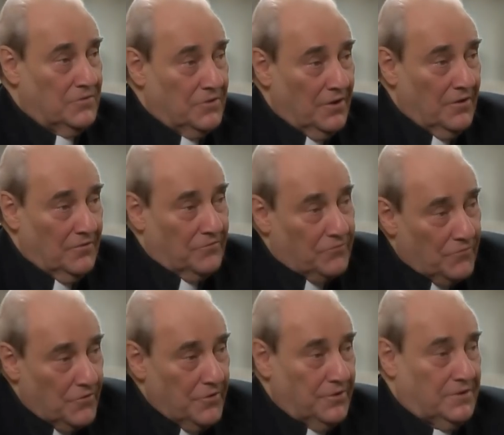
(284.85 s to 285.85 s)
The
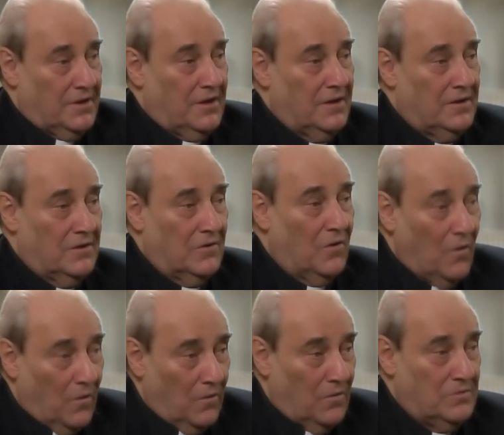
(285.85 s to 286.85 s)
fourth
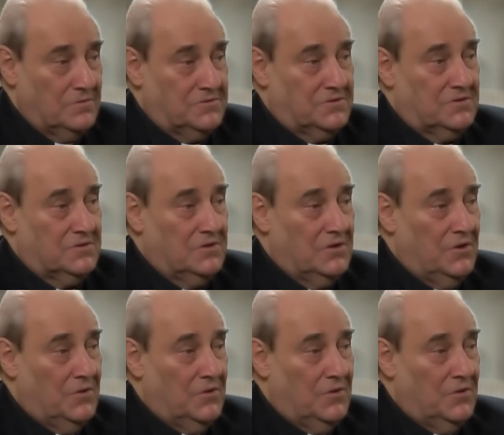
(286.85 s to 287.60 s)
goals